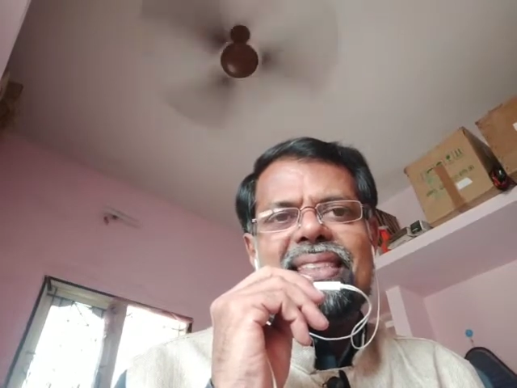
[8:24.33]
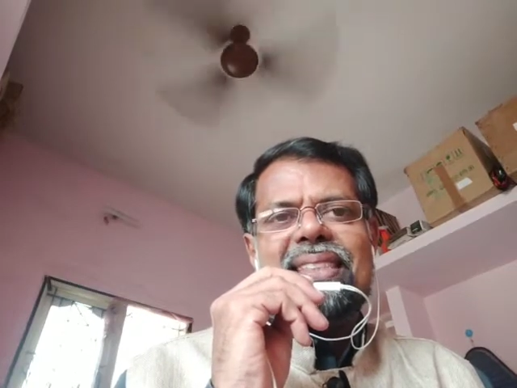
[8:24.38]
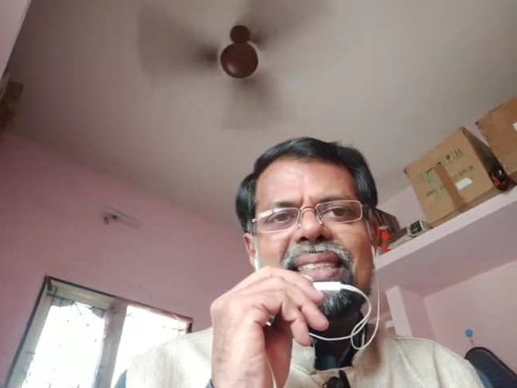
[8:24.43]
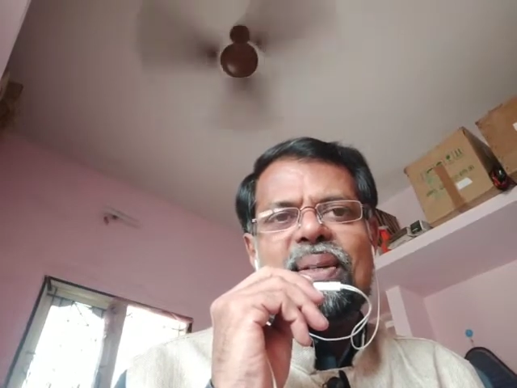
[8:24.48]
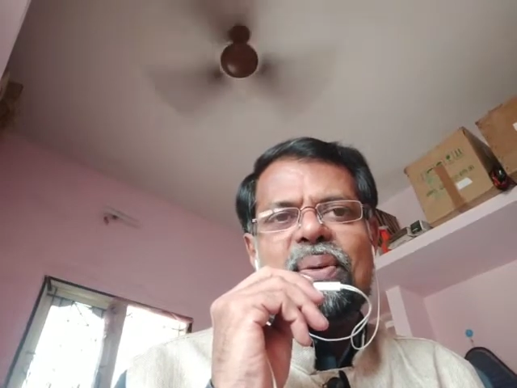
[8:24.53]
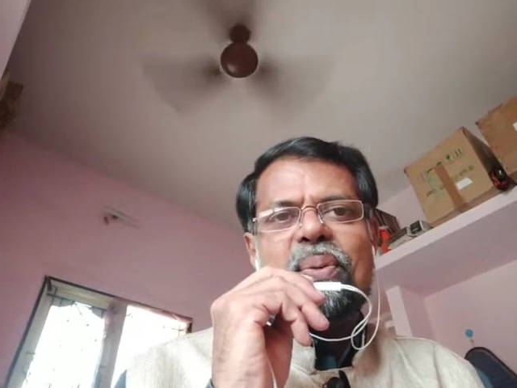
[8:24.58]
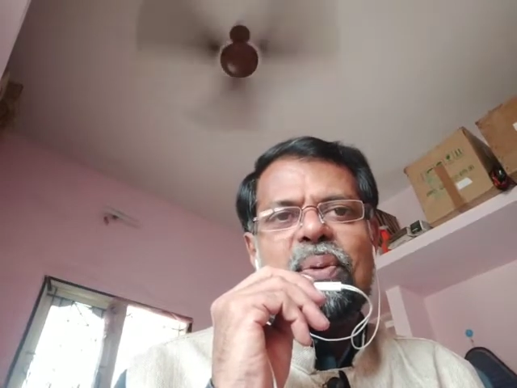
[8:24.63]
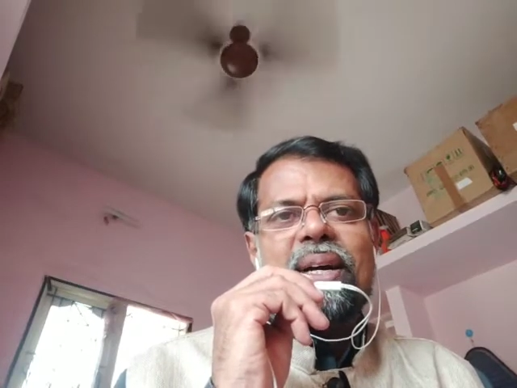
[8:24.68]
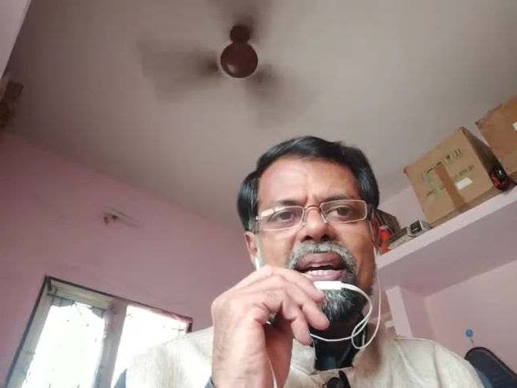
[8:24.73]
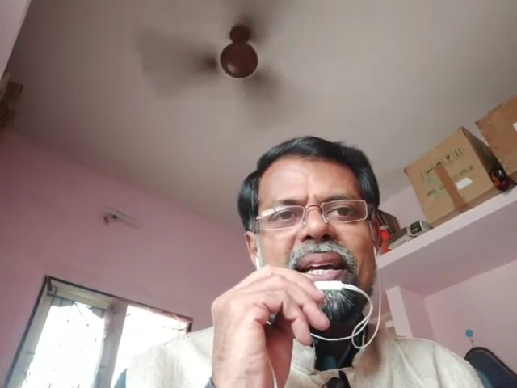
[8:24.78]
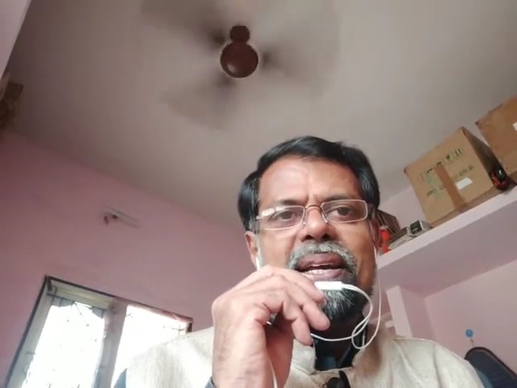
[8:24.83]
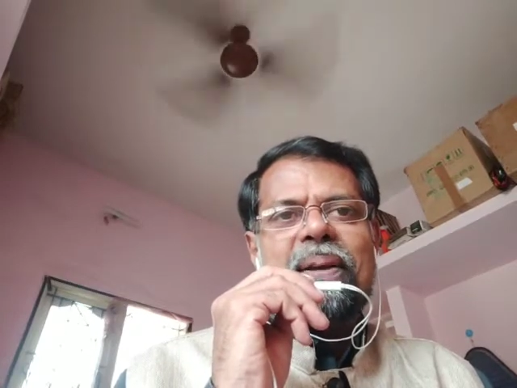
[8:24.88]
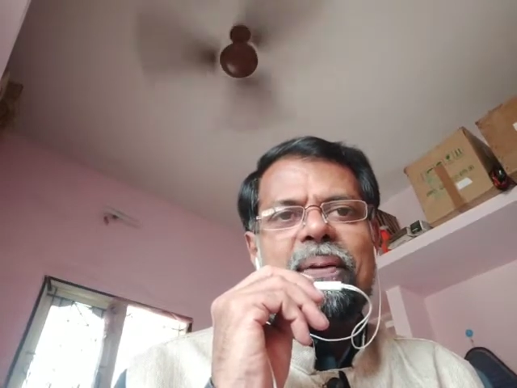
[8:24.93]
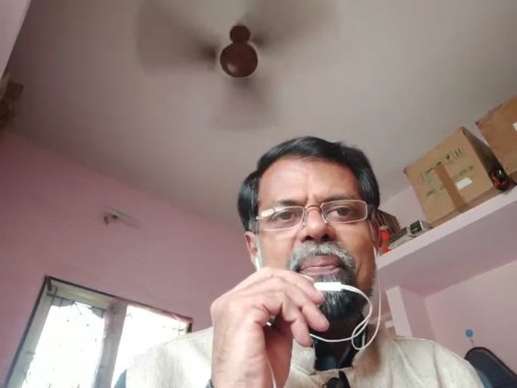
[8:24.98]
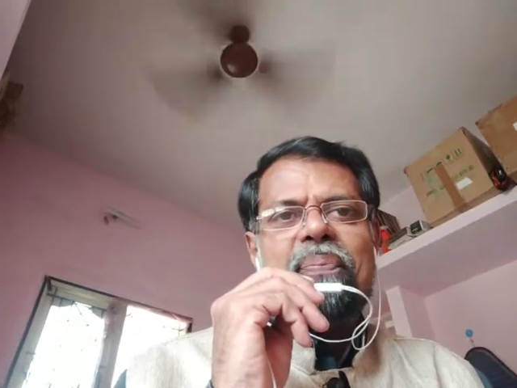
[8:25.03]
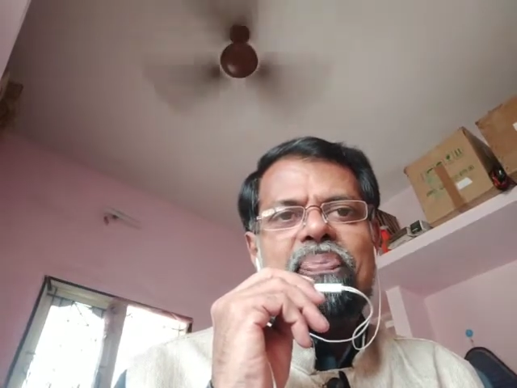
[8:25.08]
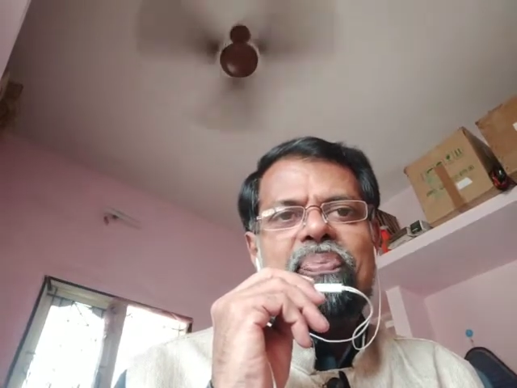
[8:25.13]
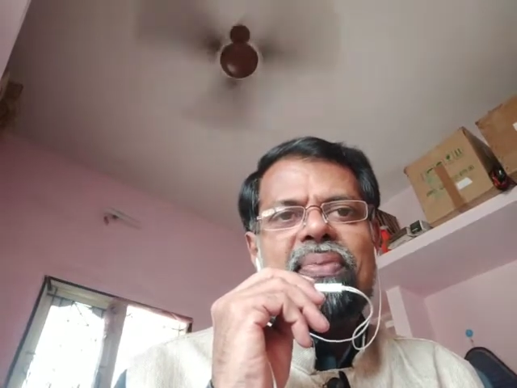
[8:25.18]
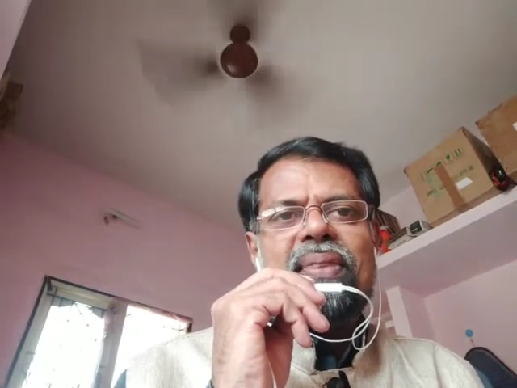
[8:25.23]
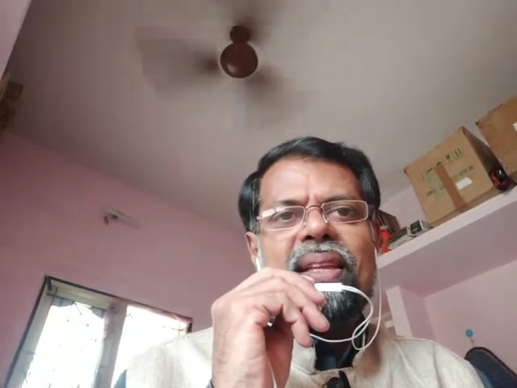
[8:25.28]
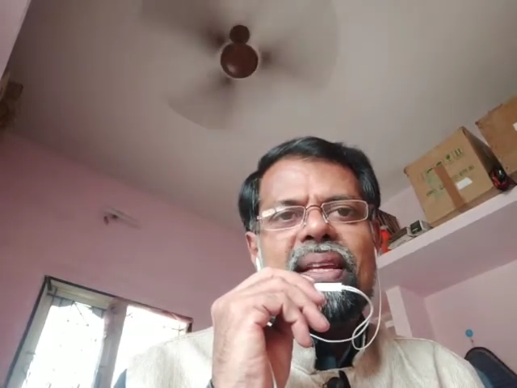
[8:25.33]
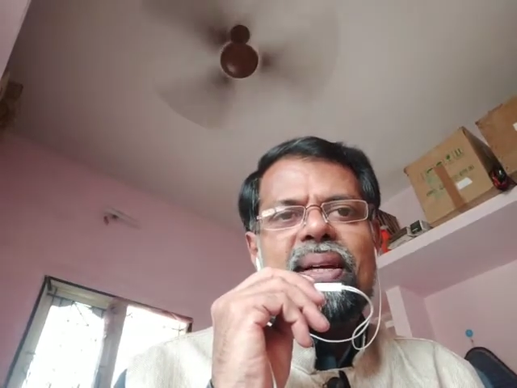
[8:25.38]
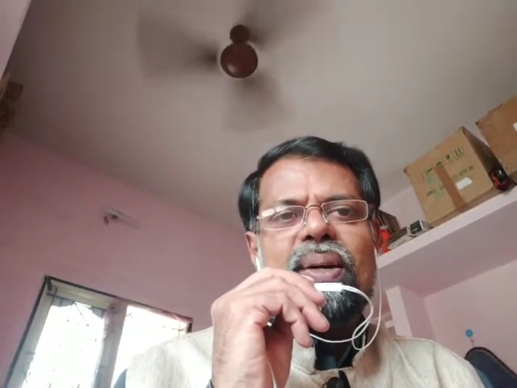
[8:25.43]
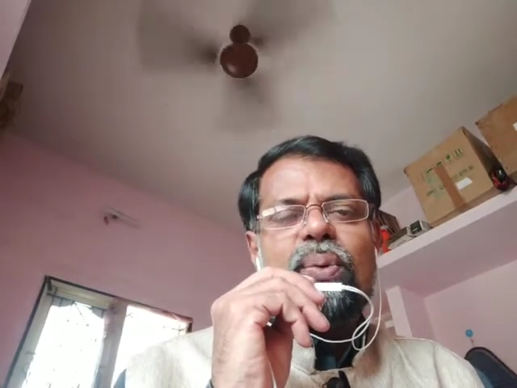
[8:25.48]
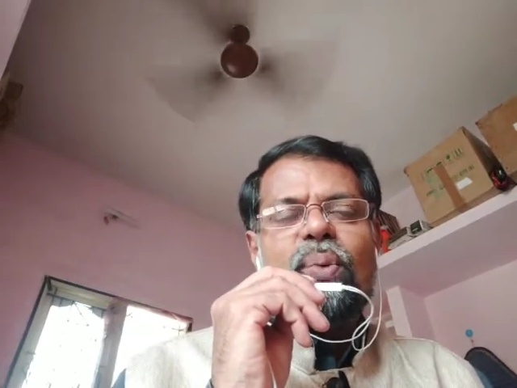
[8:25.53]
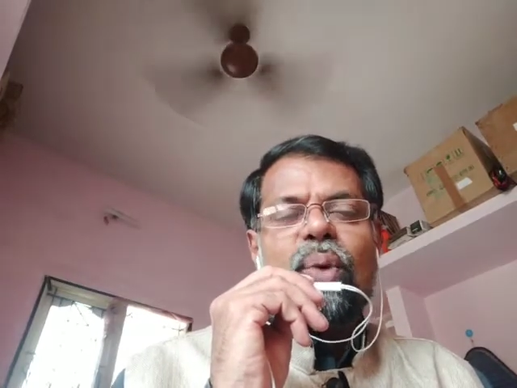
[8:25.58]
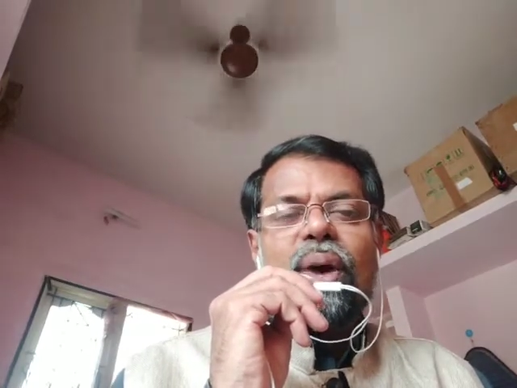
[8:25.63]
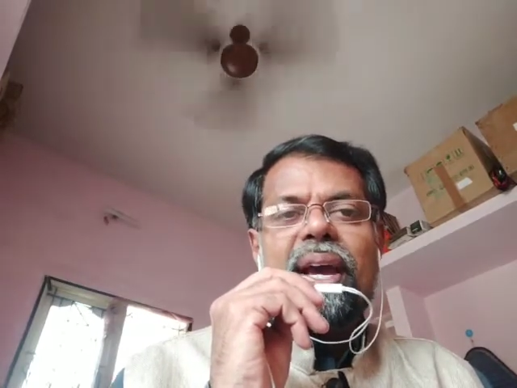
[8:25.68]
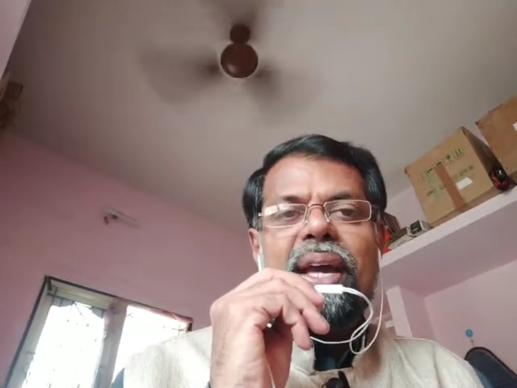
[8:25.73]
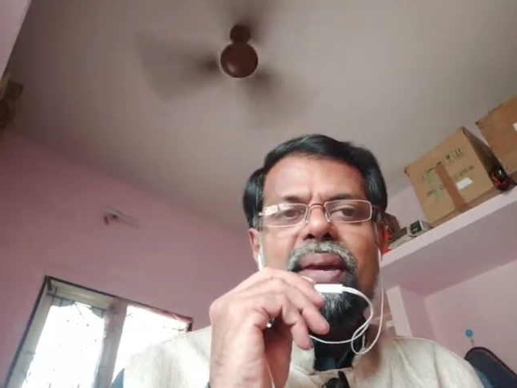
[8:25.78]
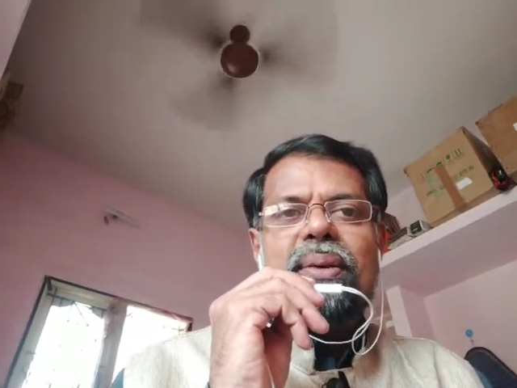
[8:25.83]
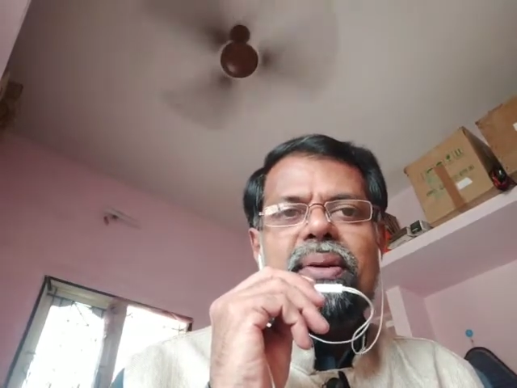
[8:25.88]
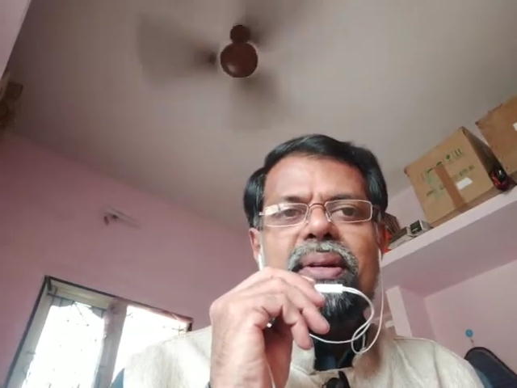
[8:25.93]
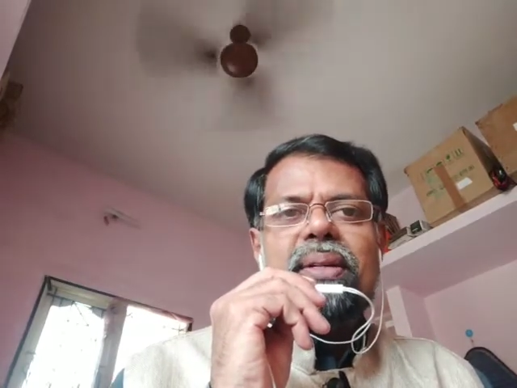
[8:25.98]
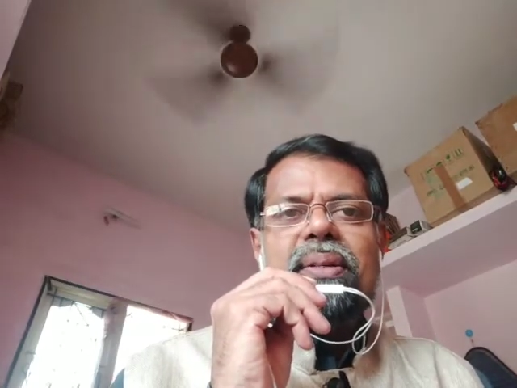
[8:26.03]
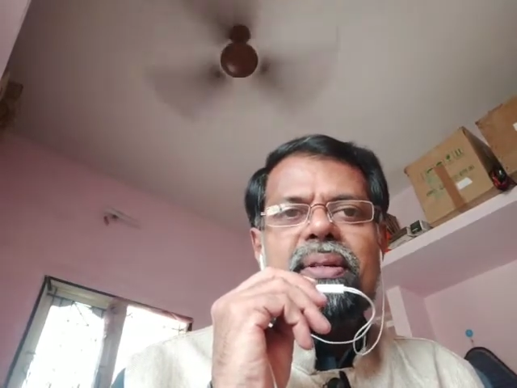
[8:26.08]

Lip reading: Why? Why?